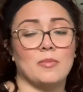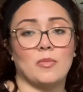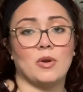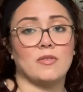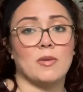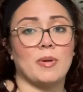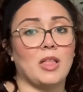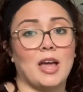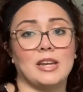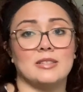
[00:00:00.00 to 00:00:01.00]
one of the
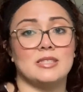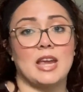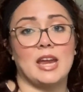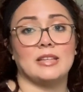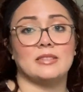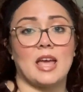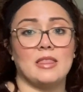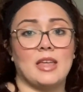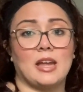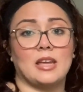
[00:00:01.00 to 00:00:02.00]
Pilates days,
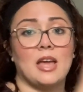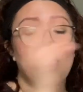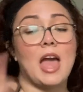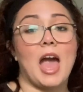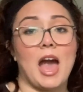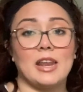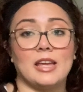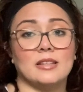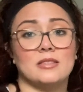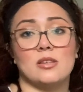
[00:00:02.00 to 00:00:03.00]
and like add
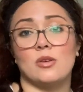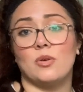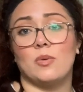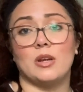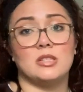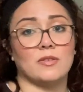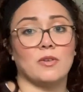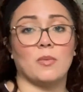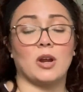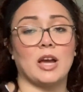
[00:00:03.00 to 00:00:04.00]
it to a
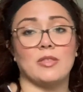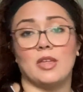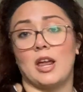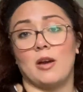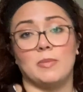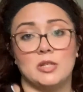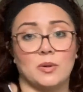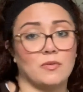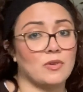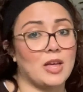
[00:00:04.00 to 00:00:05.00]
different workout that I'll be
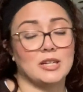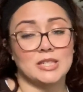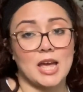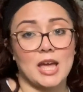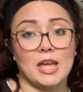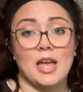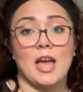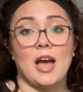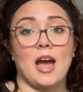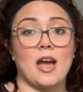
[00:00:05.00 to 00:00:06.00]
doing for that day.
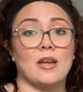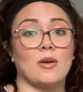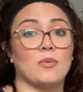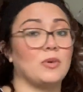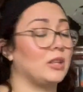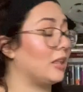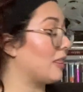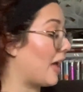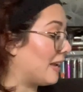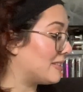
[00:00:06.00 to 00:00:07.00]
I really
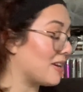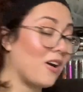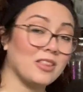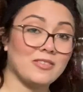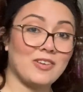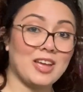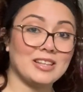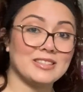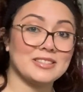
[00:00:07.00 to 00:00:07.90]
liked all of it.